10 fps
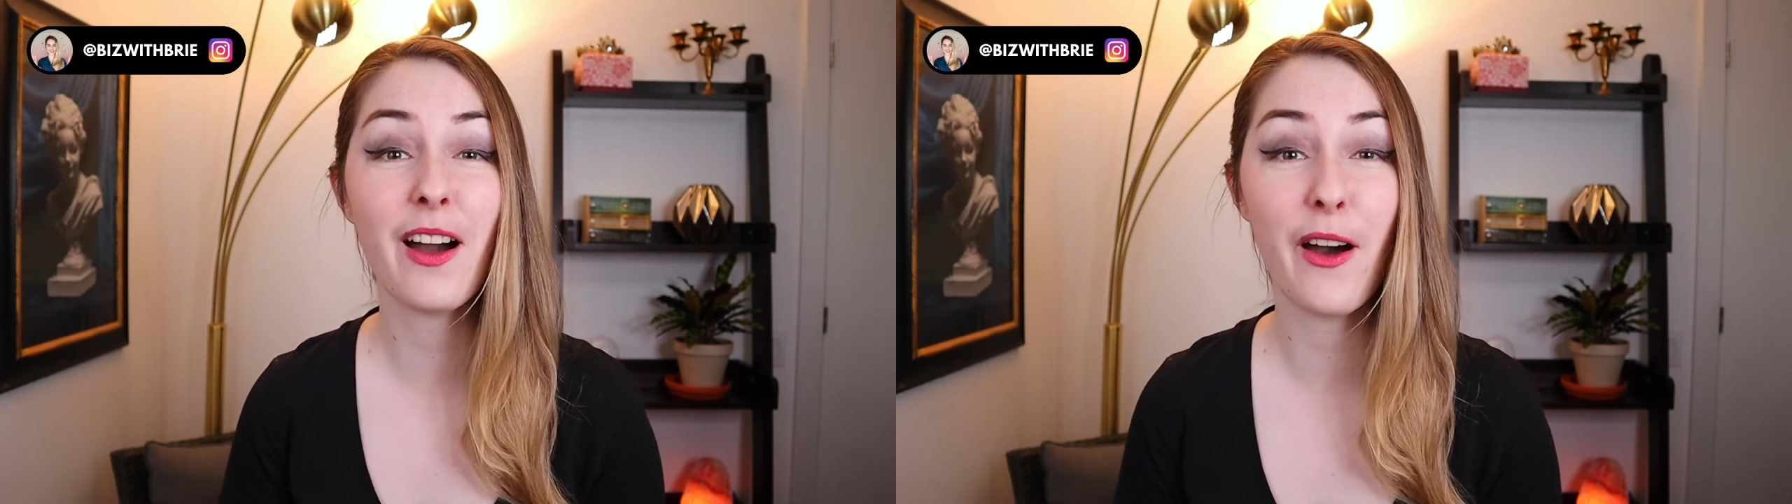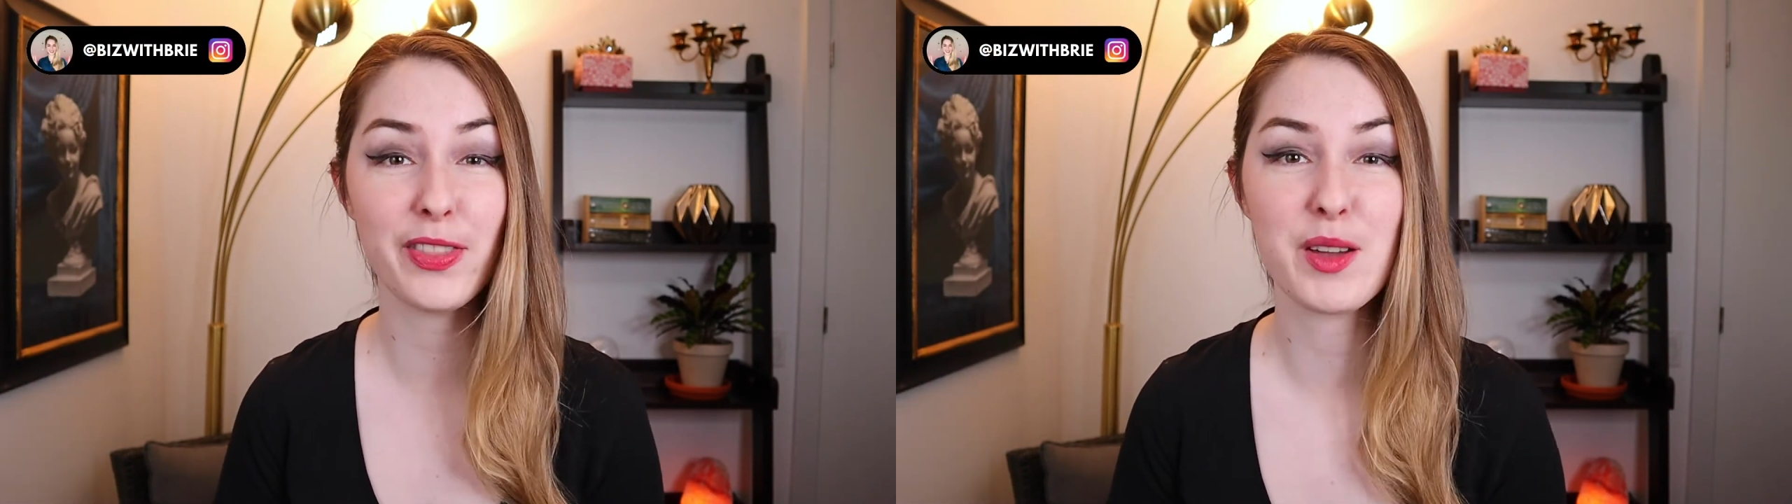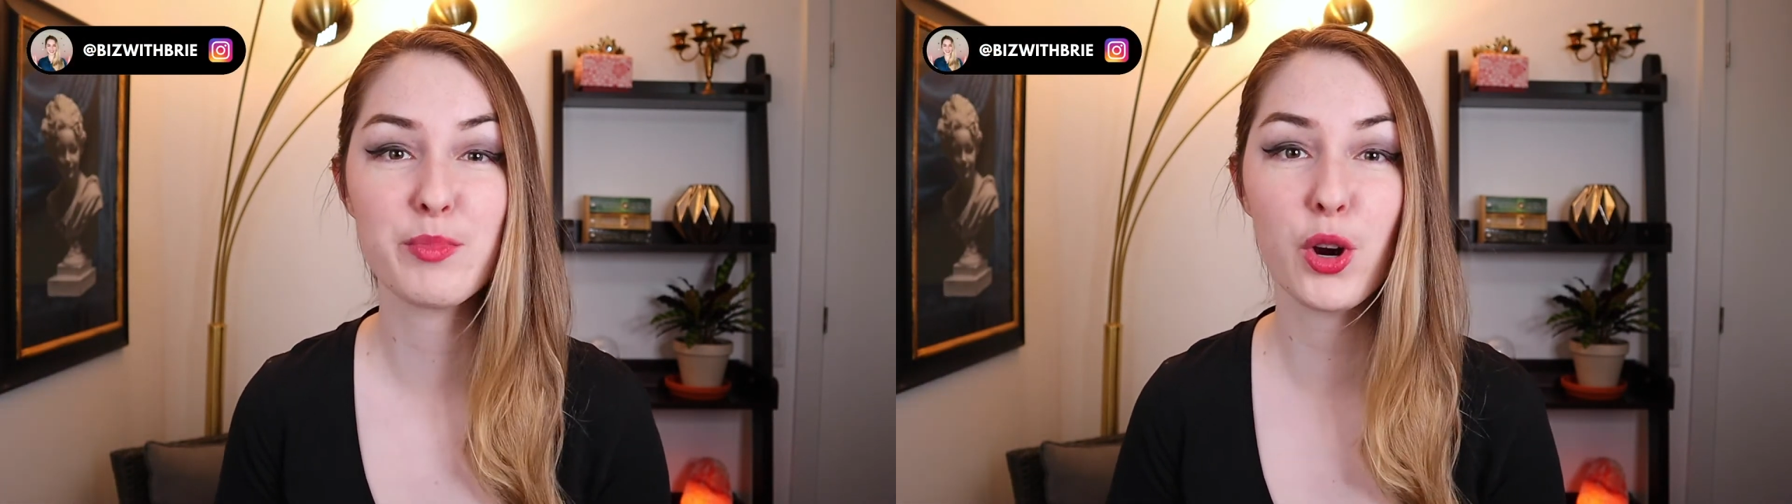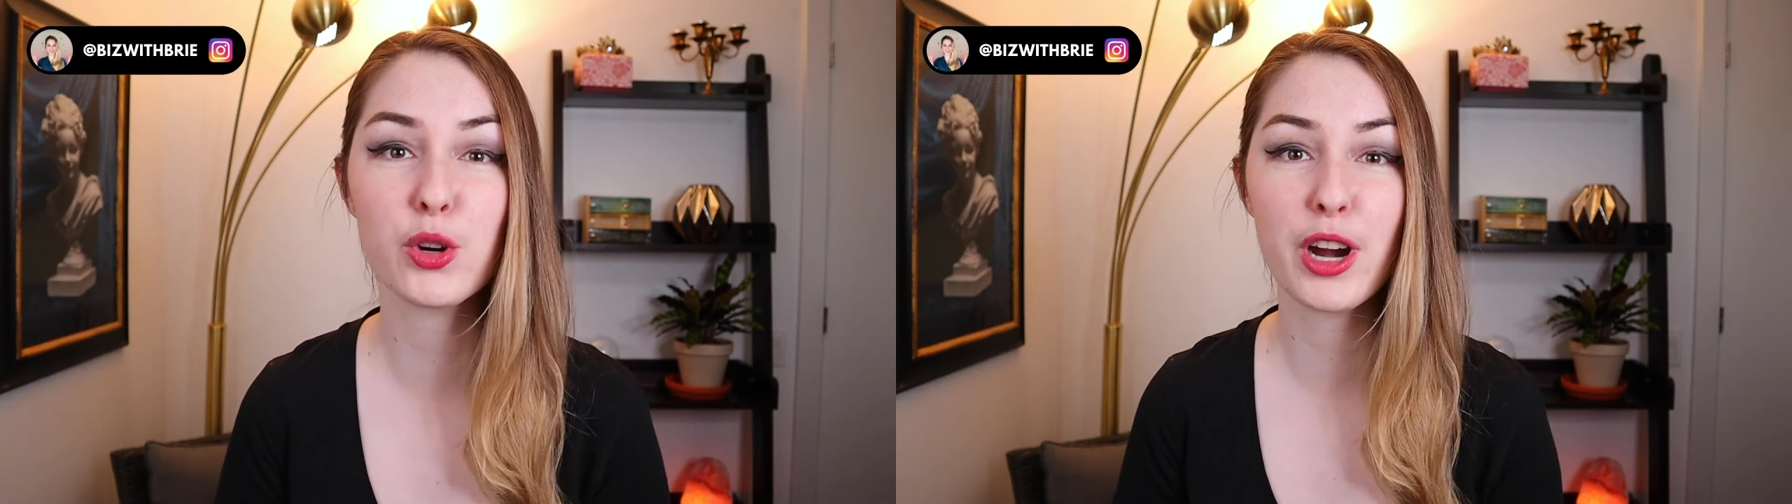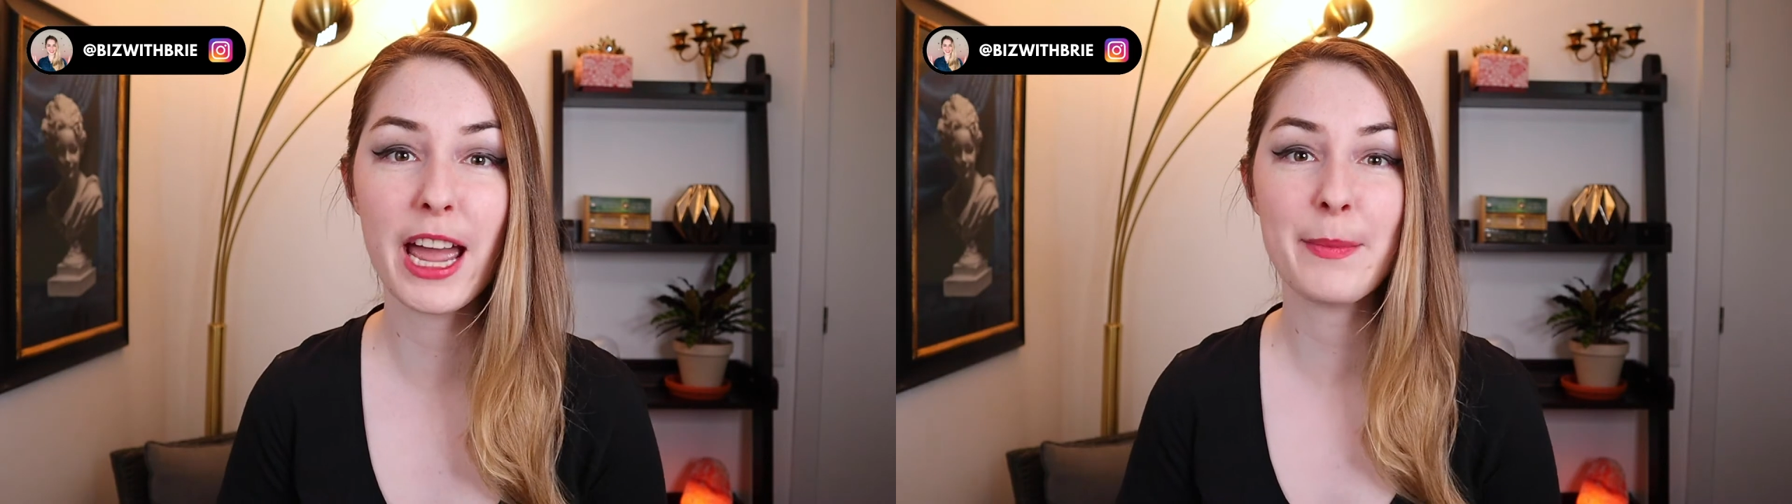online
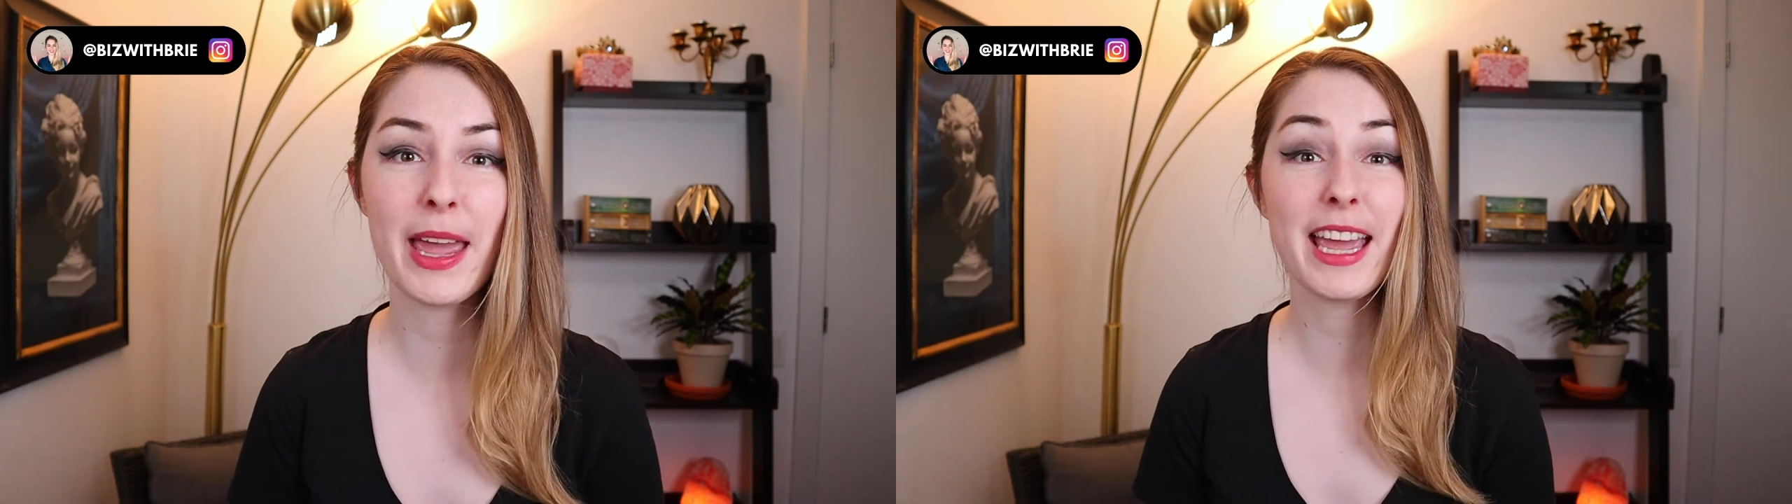program,